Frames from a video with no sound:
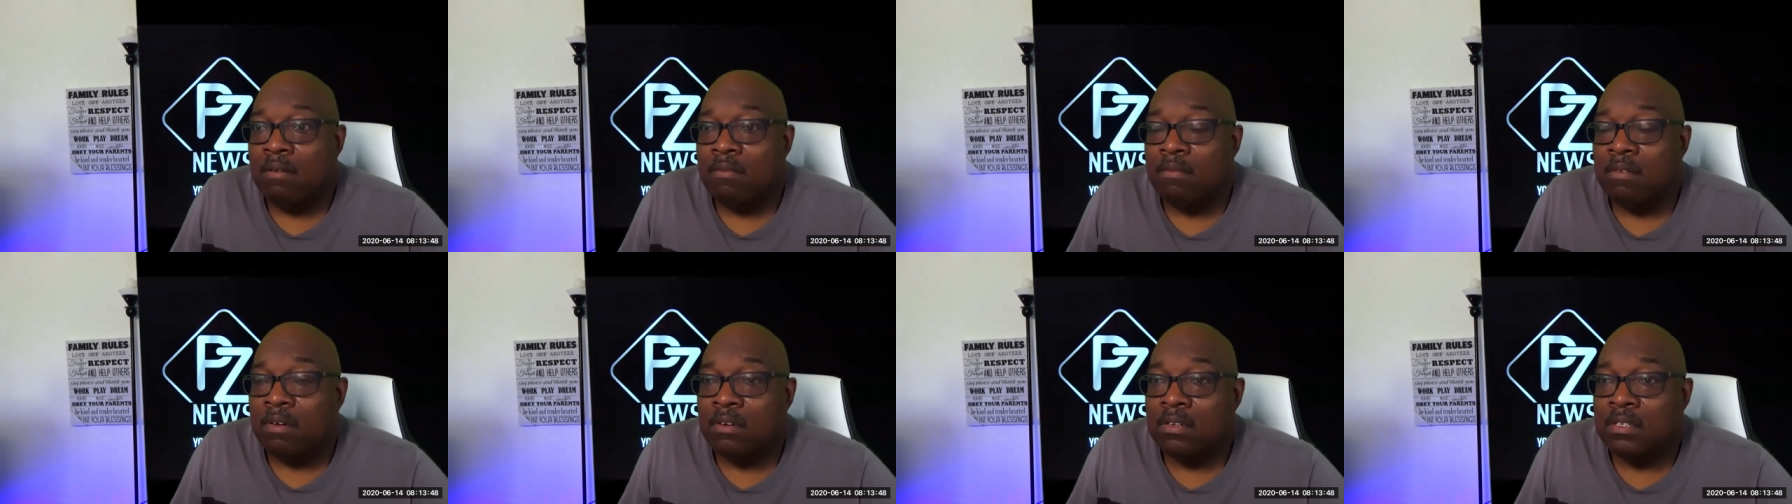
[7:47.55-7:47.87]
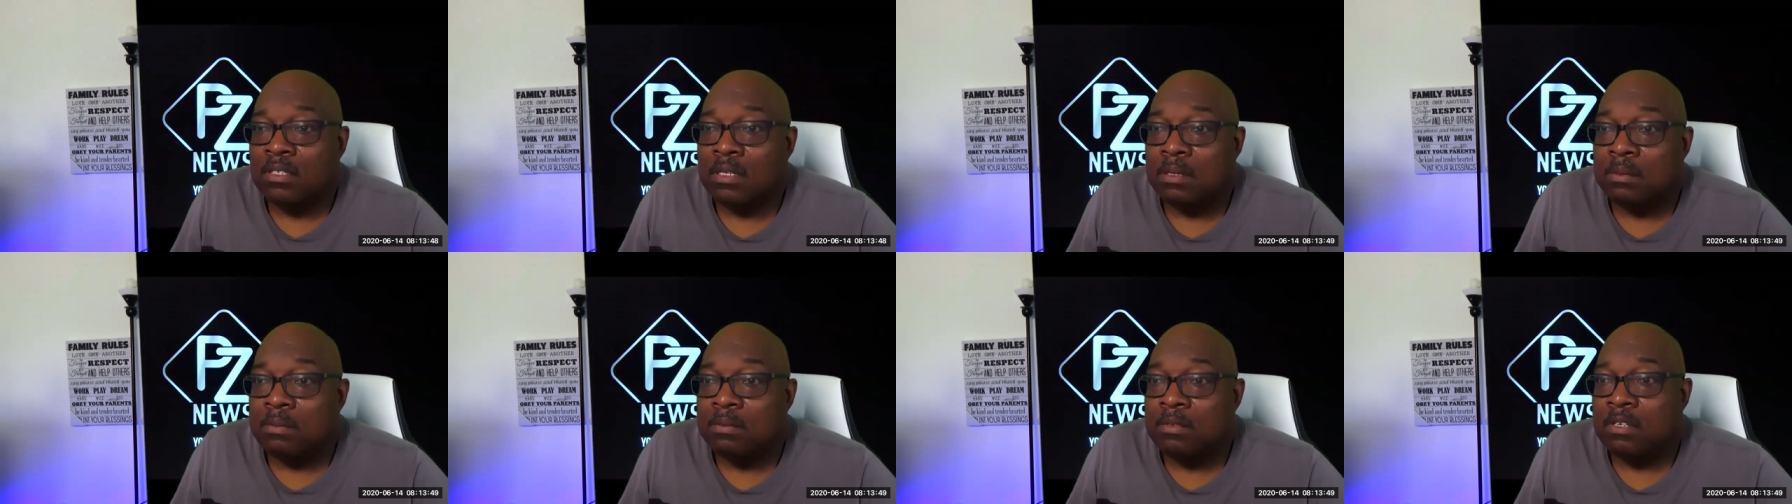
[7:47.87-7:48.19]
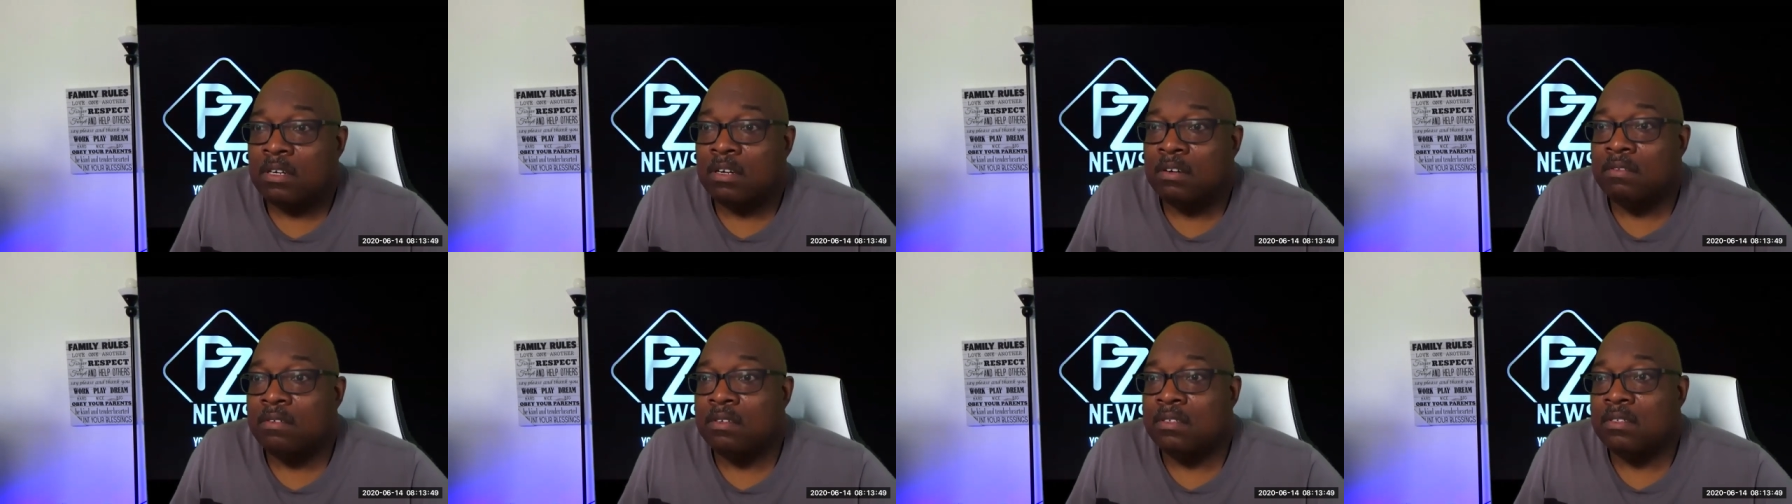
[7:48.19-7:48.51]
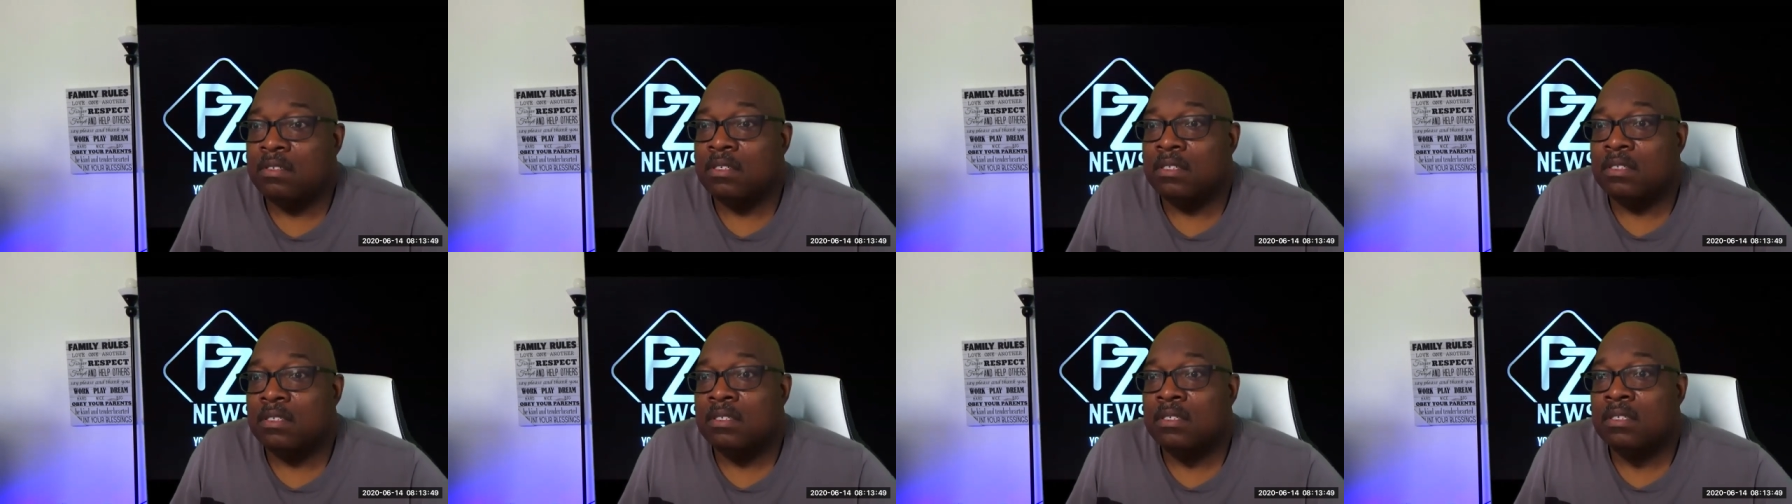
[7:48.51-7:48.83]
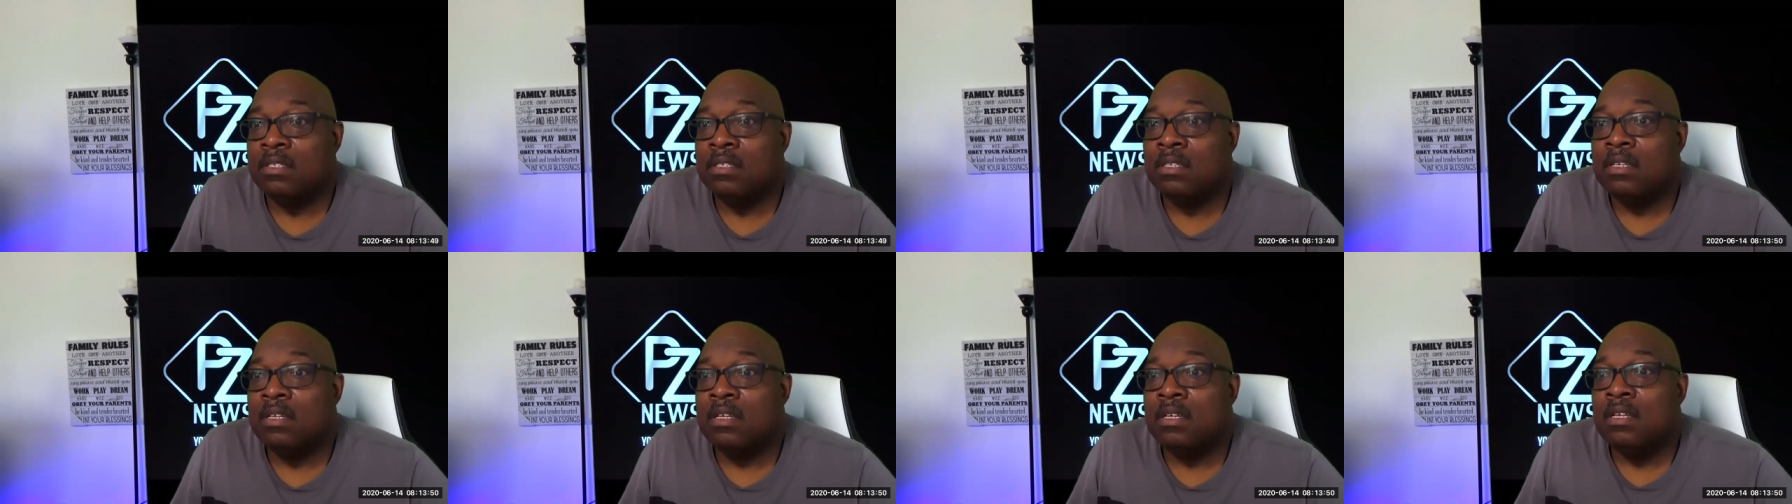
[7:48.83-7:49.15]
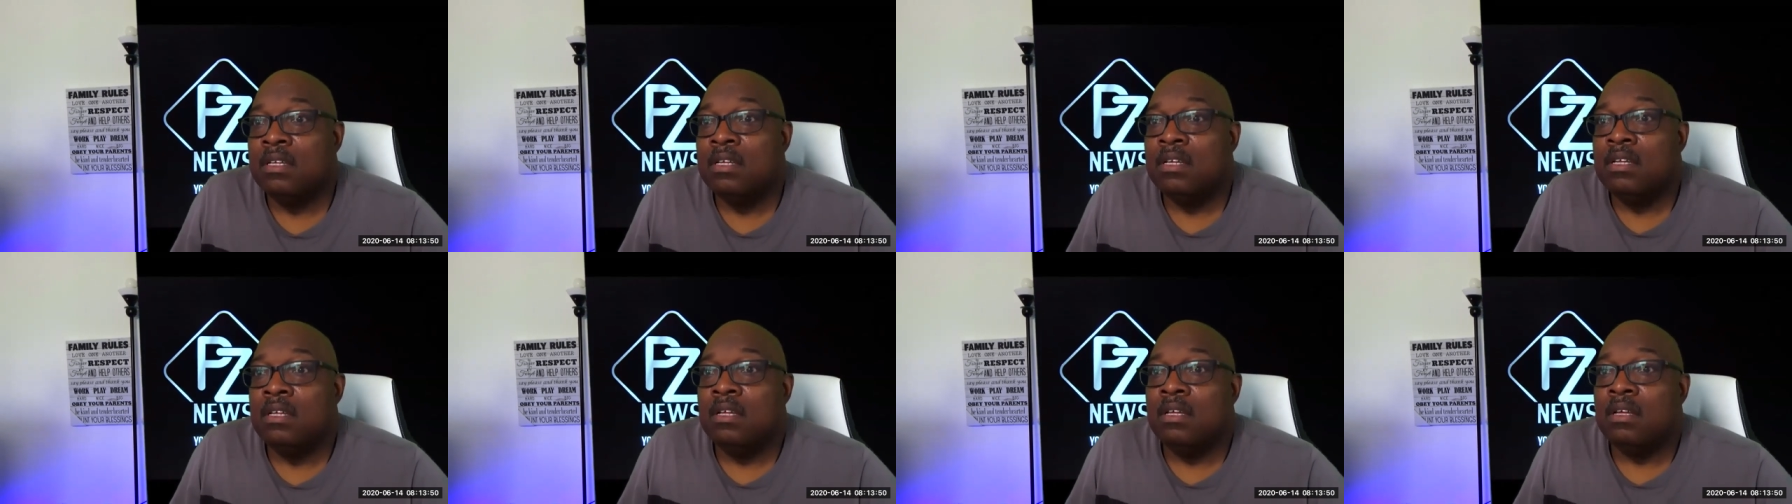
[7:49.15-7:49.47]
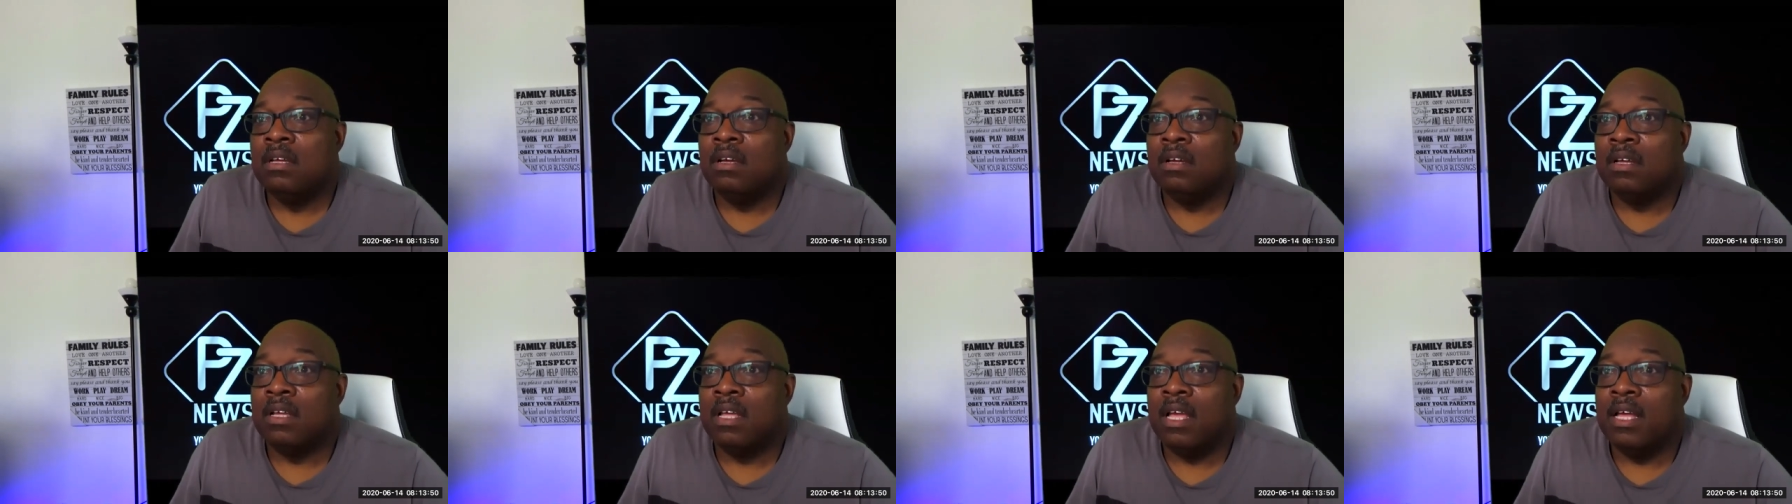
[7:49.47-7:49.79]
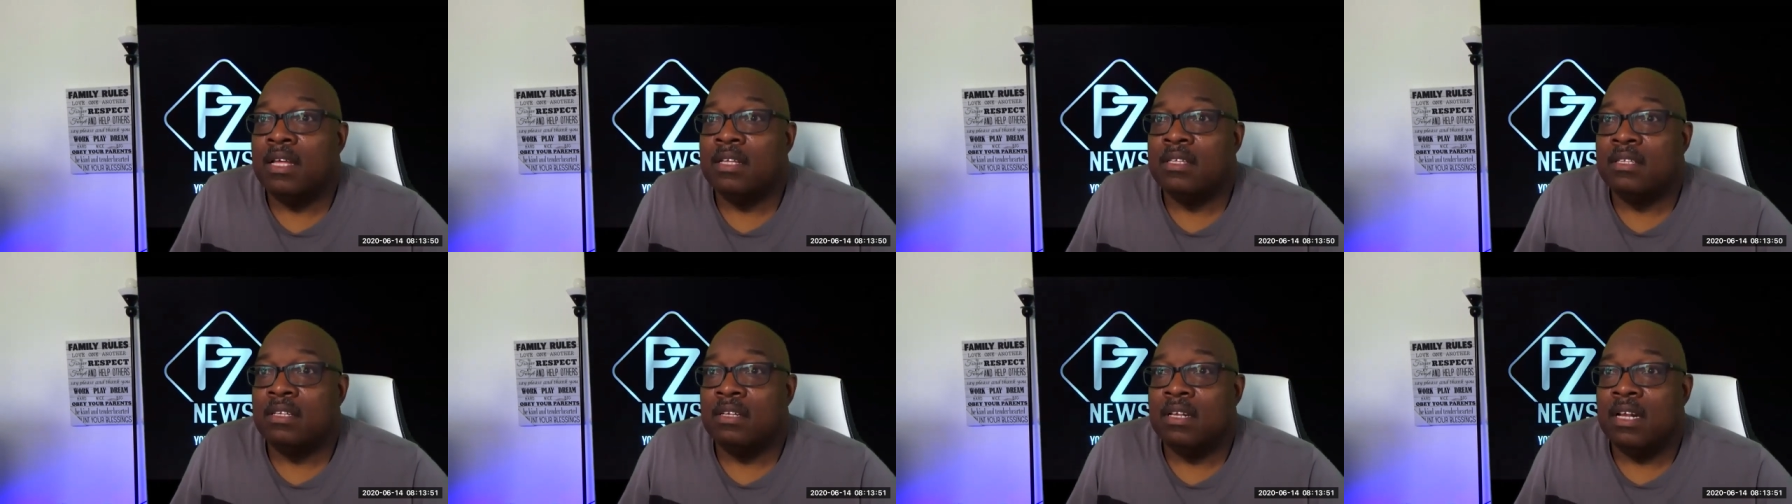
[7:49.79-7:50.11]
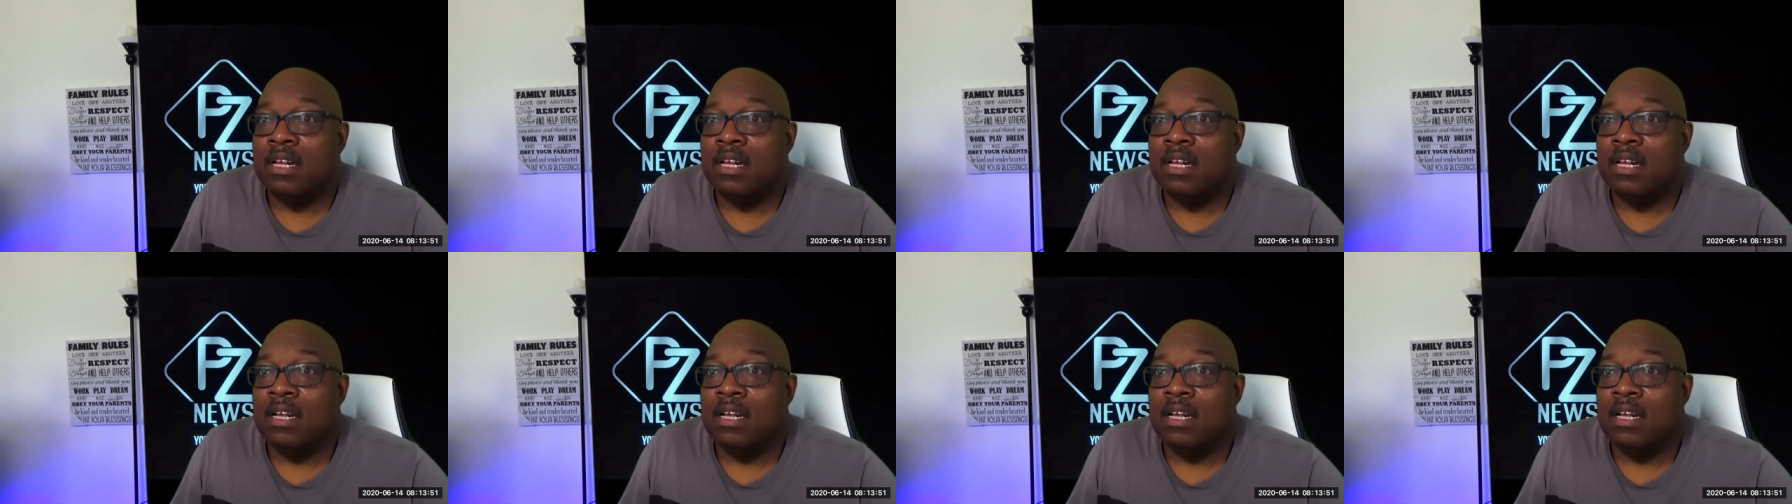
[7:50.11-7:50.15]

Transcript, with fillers: worship services? Okay, so